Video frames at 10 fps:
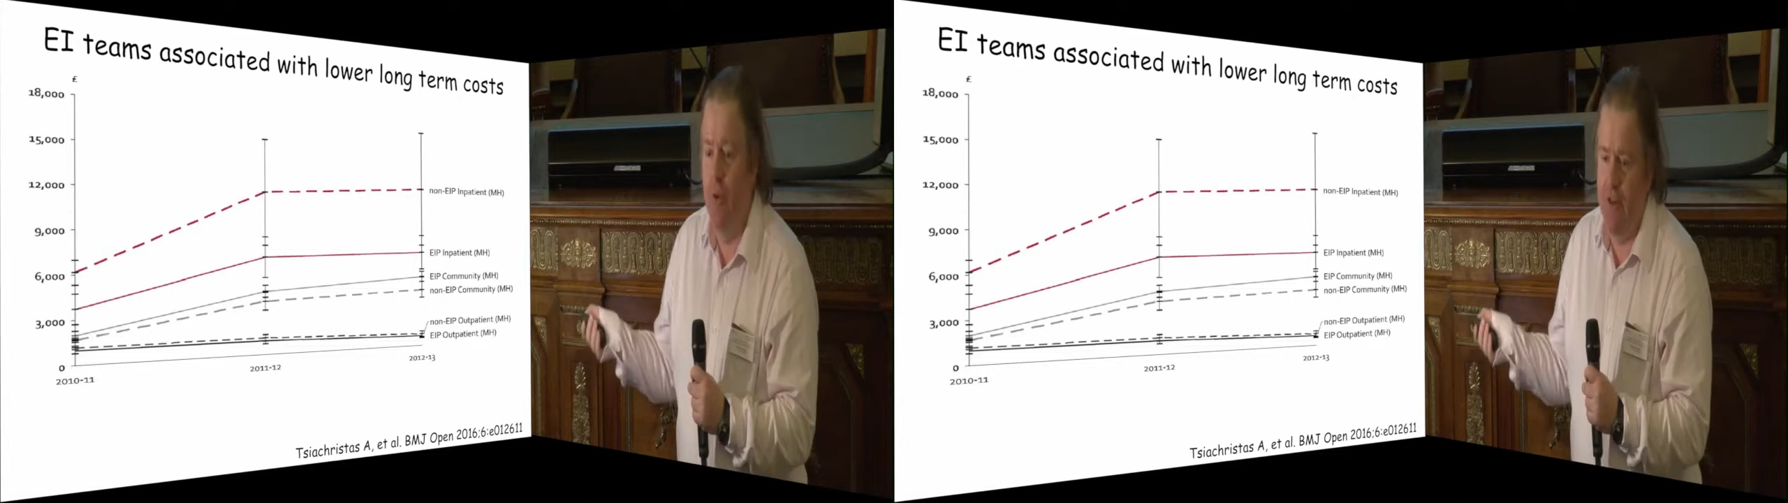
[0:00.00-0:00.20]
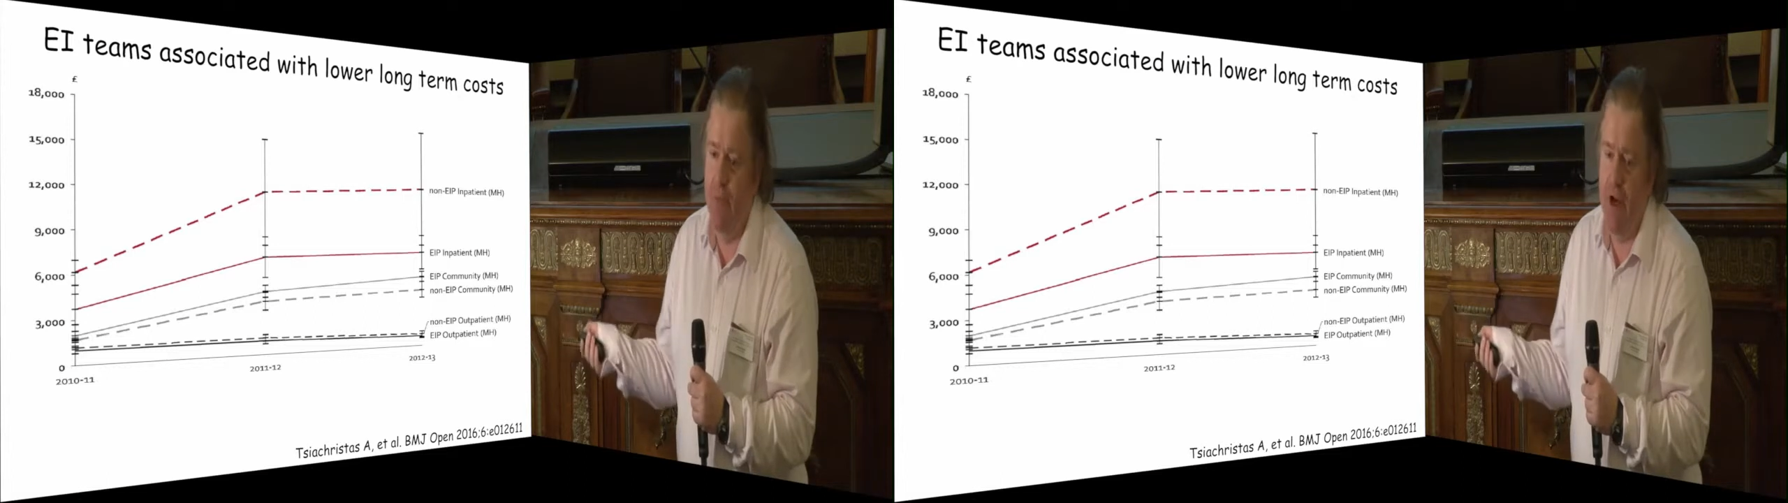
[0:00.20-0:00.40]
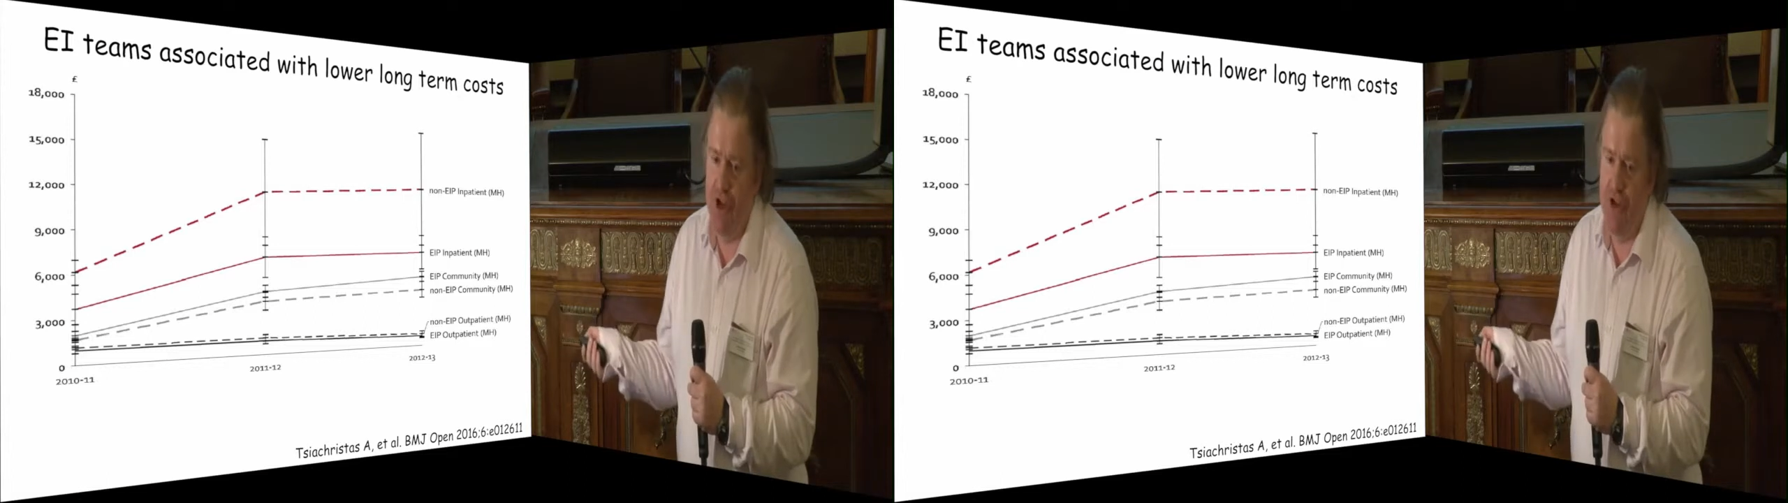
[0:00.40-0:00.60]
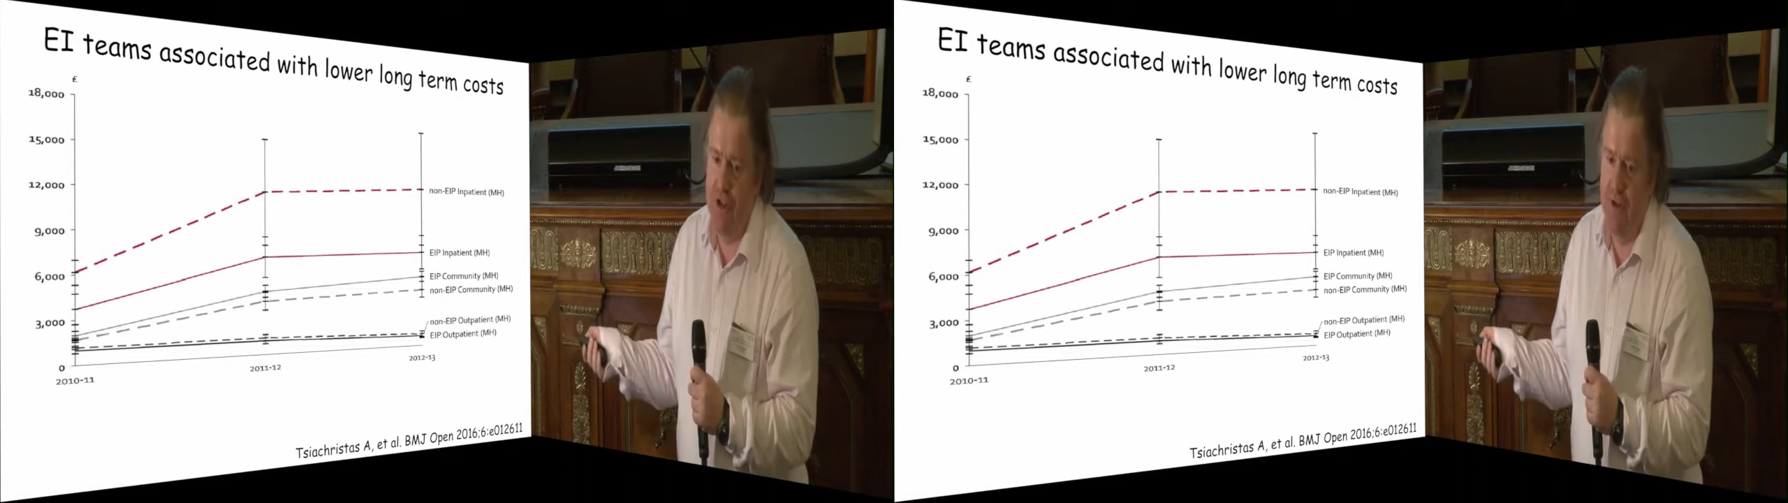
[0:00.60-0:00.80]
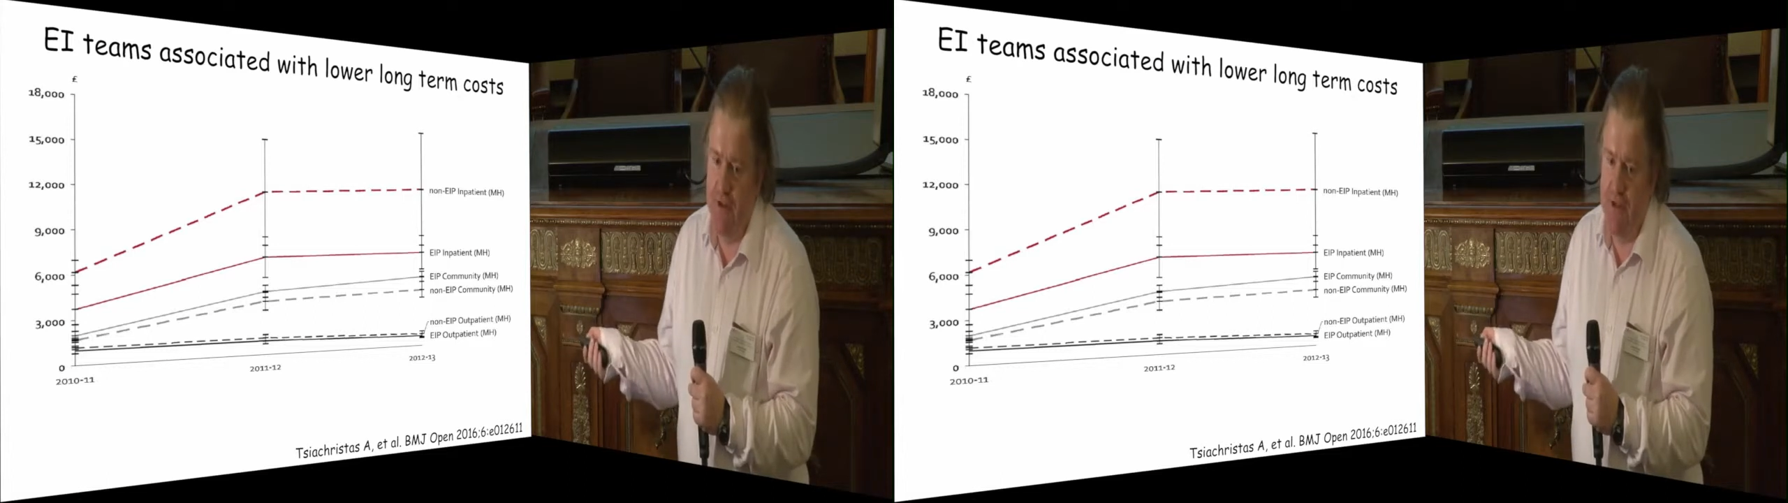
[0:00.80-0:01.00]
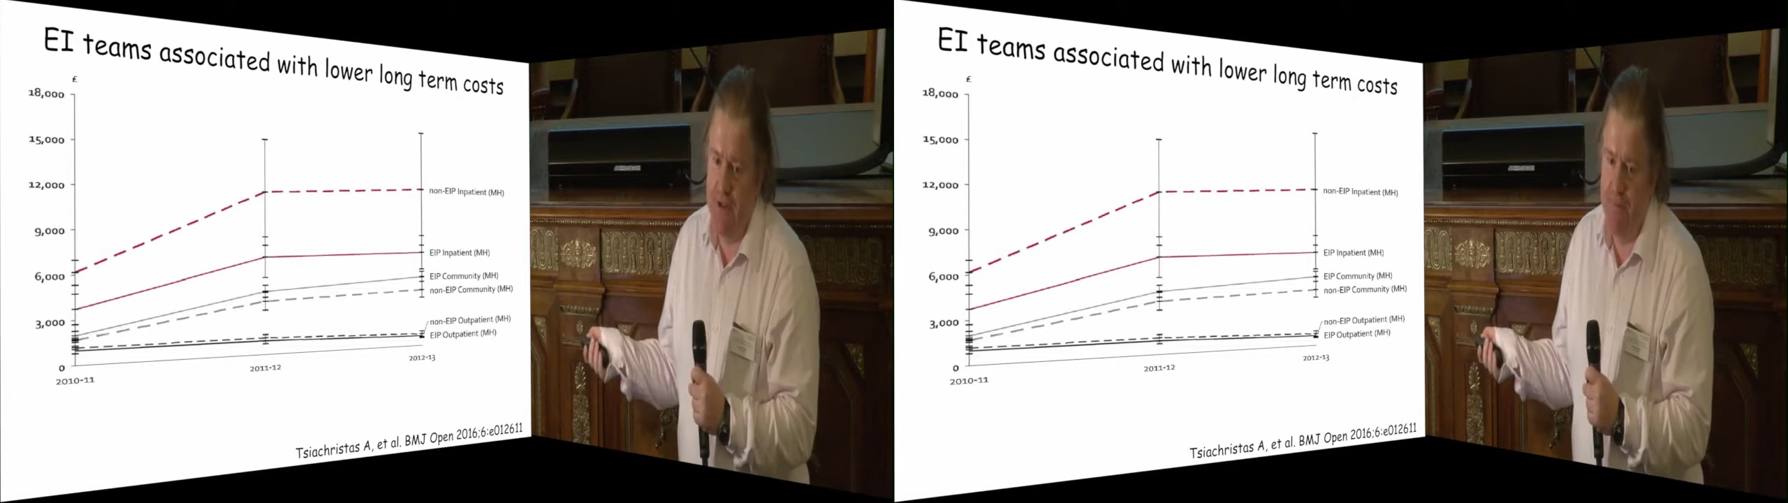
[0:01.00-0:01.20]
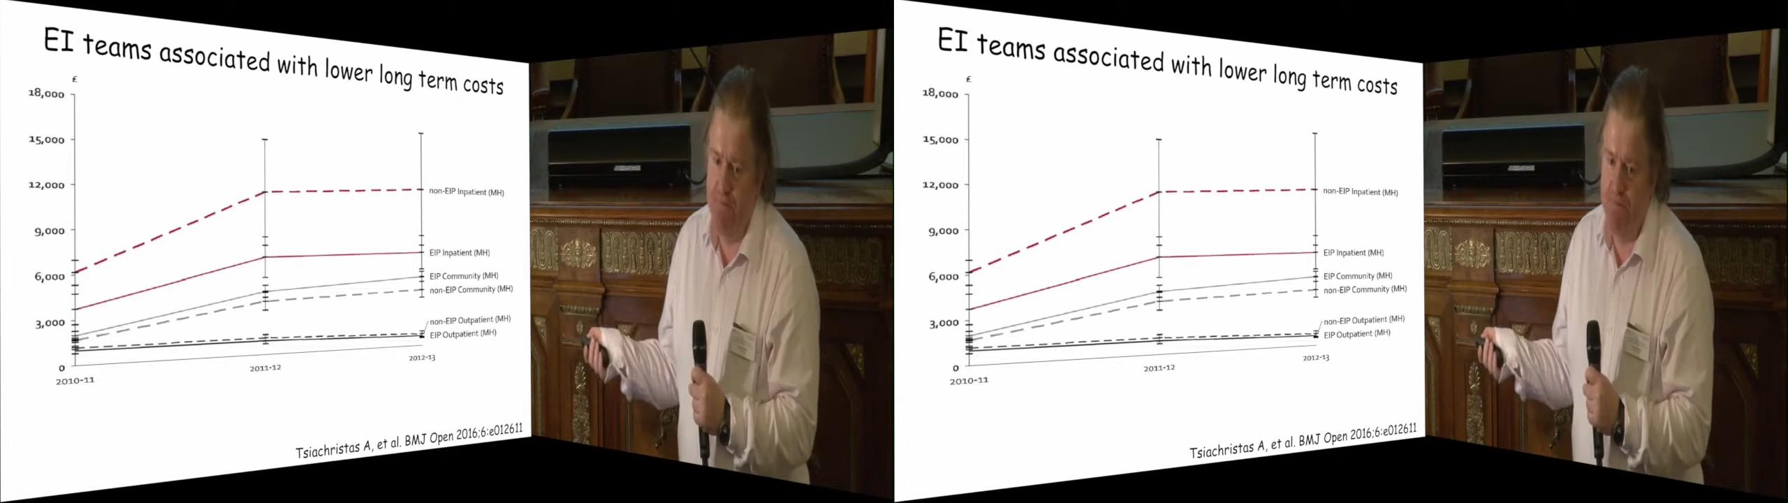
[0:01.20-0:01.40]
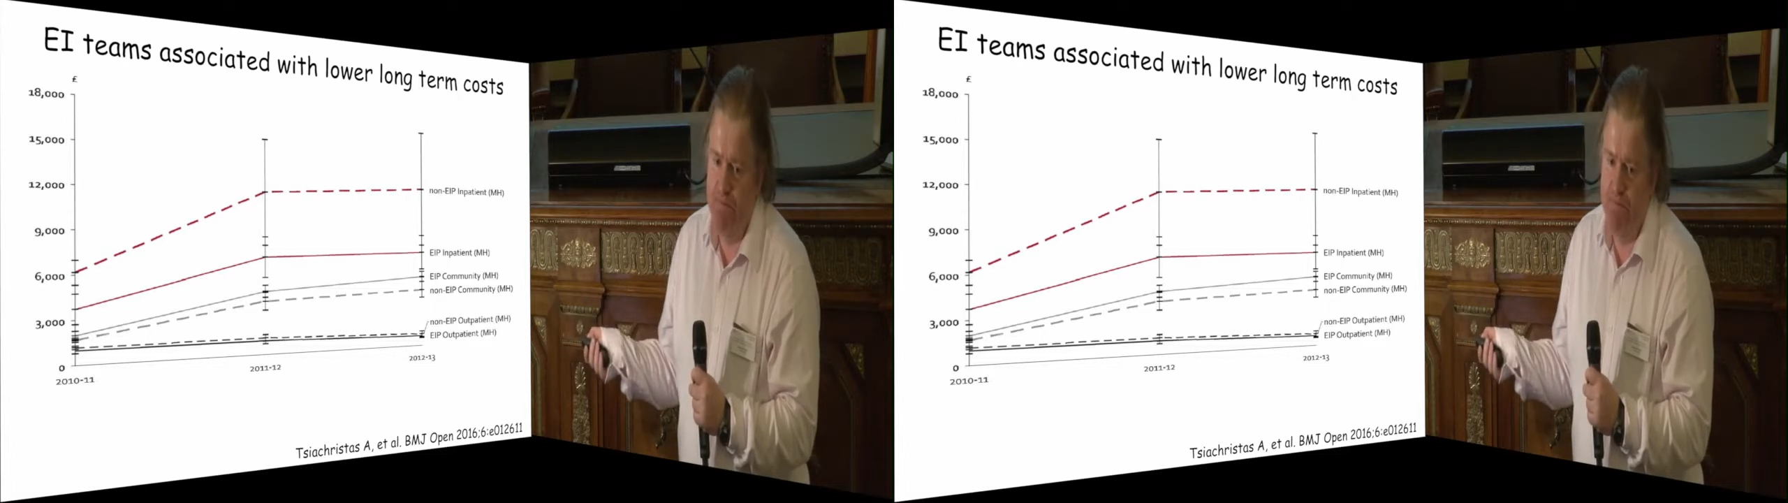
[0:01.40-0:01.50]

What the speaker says: with inpatient services.